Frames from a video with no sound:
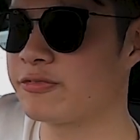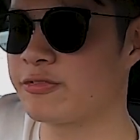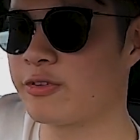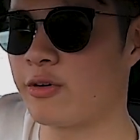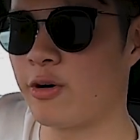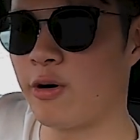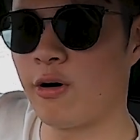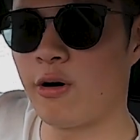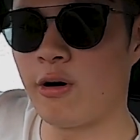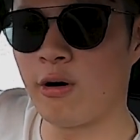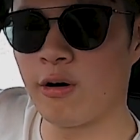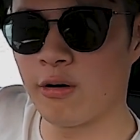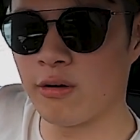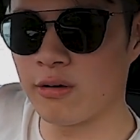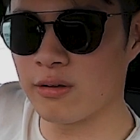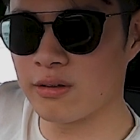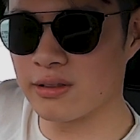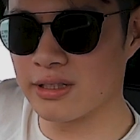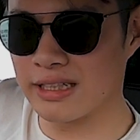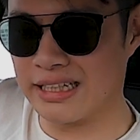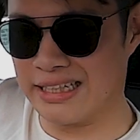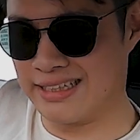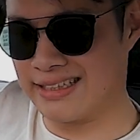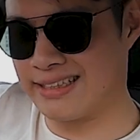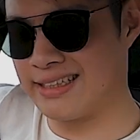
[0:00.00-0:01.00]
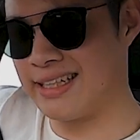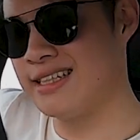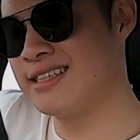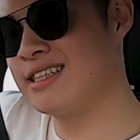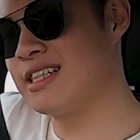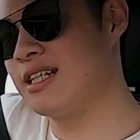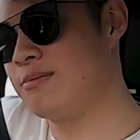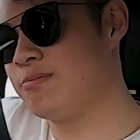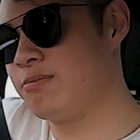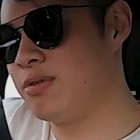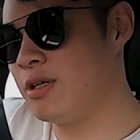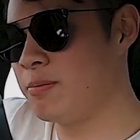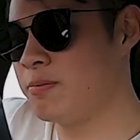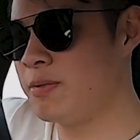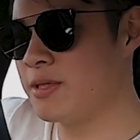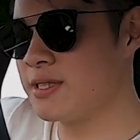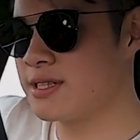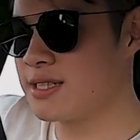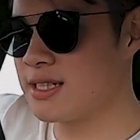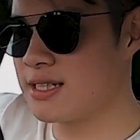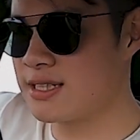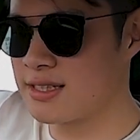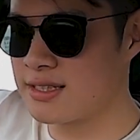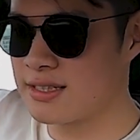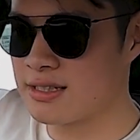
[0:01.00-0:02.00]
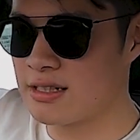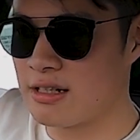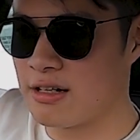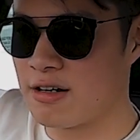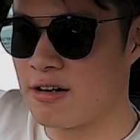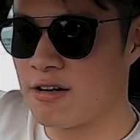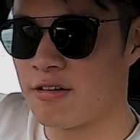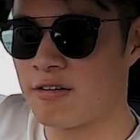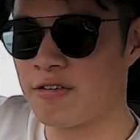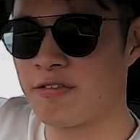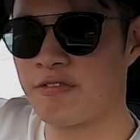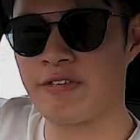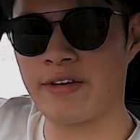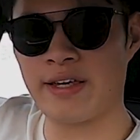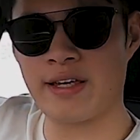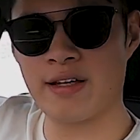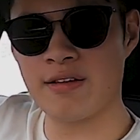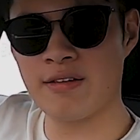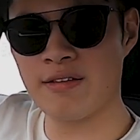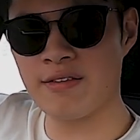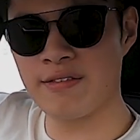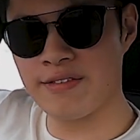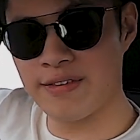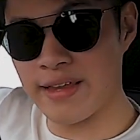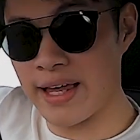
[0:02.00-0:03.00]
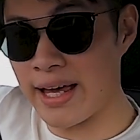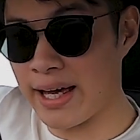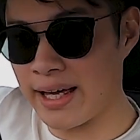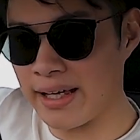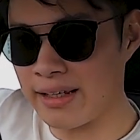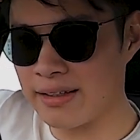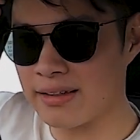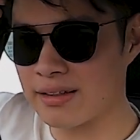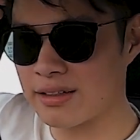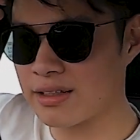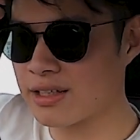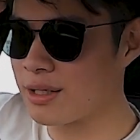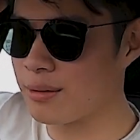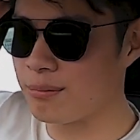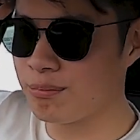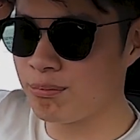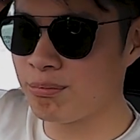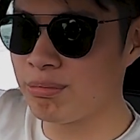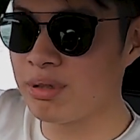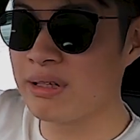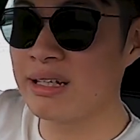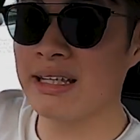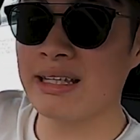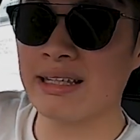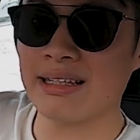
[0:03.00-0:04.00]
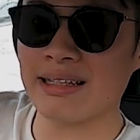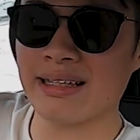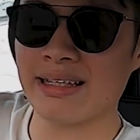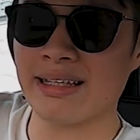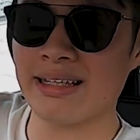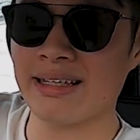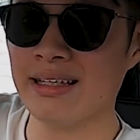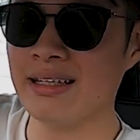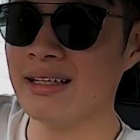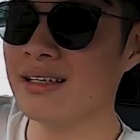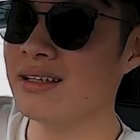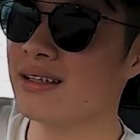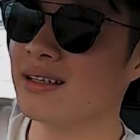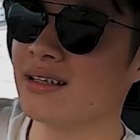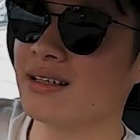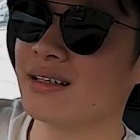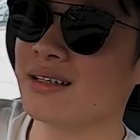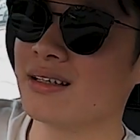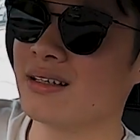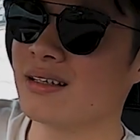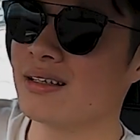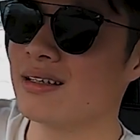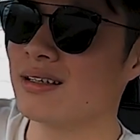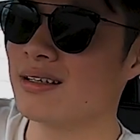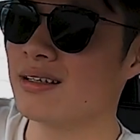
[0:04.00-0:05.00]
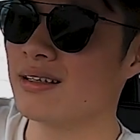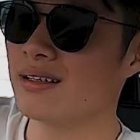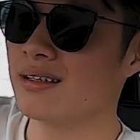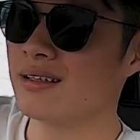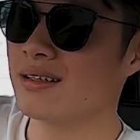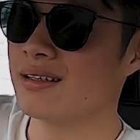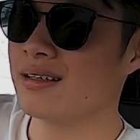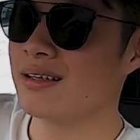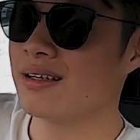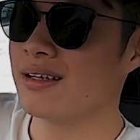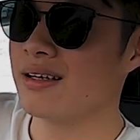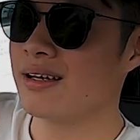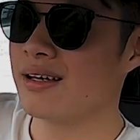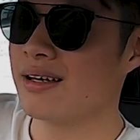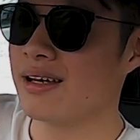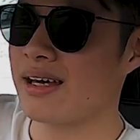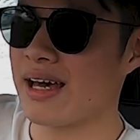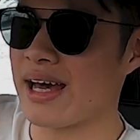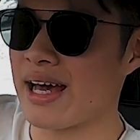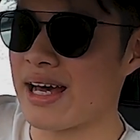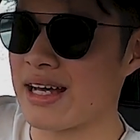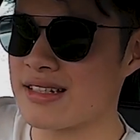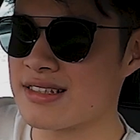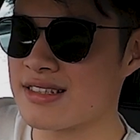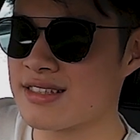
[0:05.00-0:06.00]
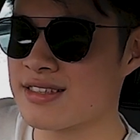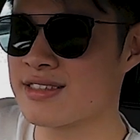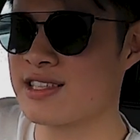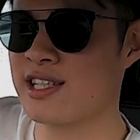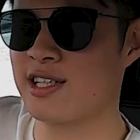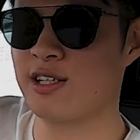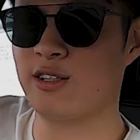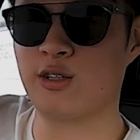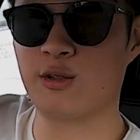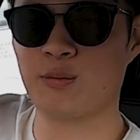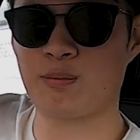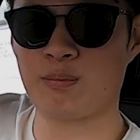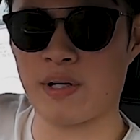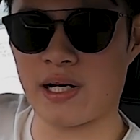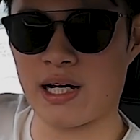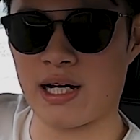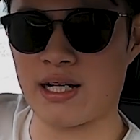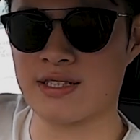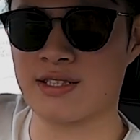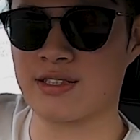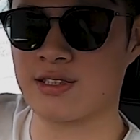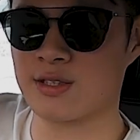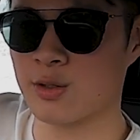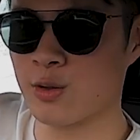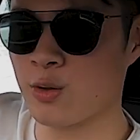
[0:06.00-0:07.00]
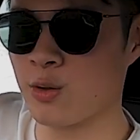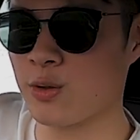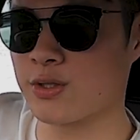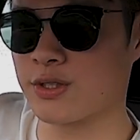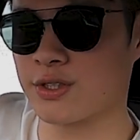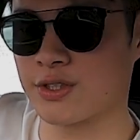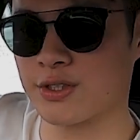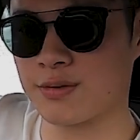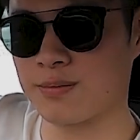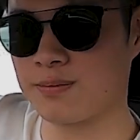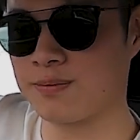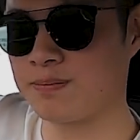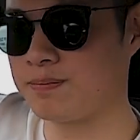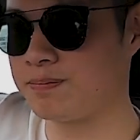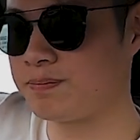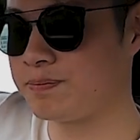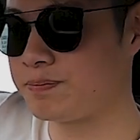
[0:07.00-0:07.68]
for all intents and purposes, fail that completely and still pass the course.